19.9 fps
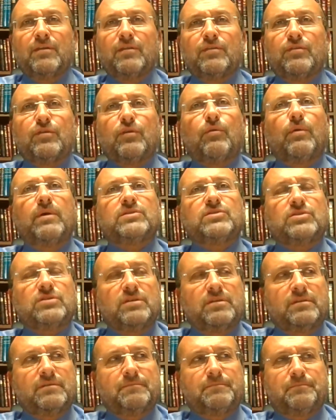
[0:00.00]
The
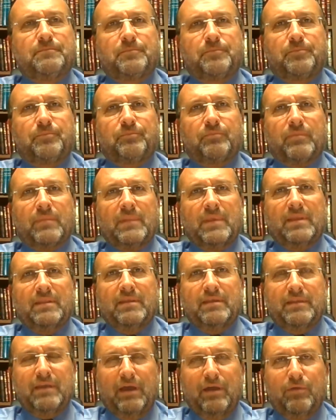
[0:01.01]
question
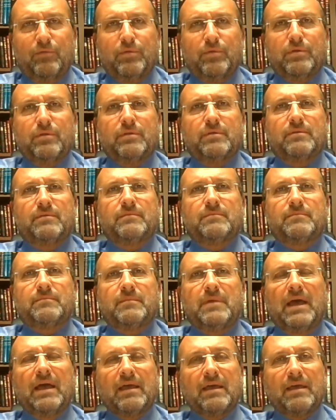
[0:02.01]
that our
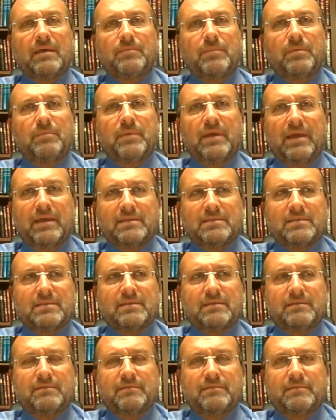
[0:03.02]
Hachamim ask,
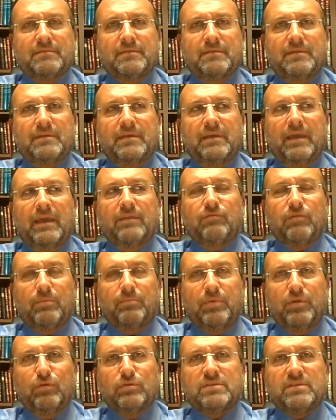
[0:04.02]
and Rabbi
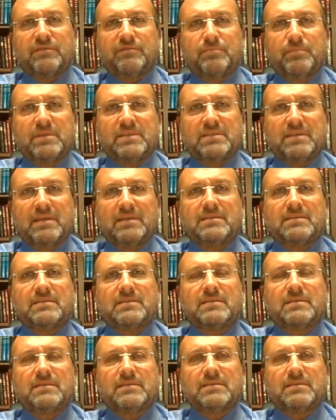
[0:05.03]
Yosef Mesas,